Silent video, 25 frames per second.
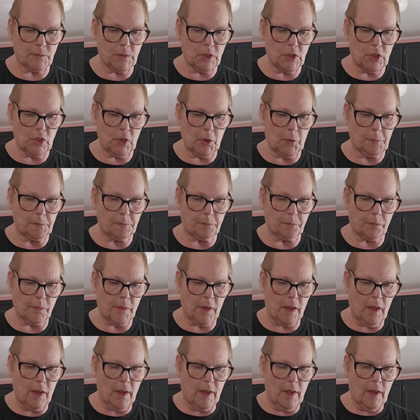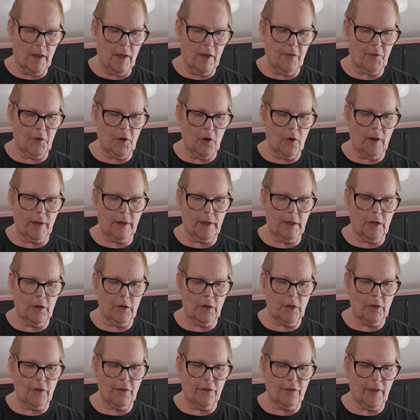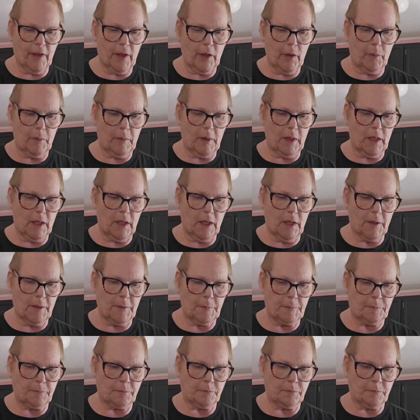So if you're on here and you found me,